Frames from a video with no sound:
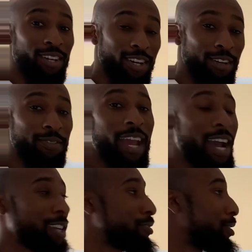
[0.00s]
of
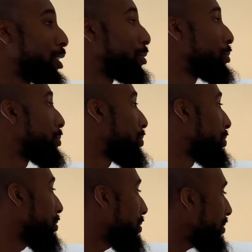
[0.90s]
cash flow.
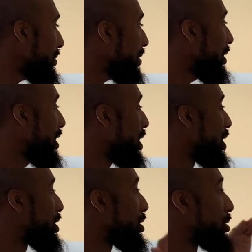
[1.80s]

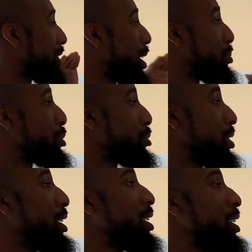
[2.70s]
So step
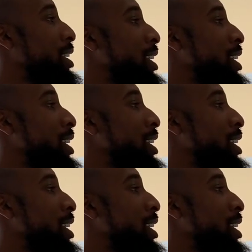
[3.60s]
3,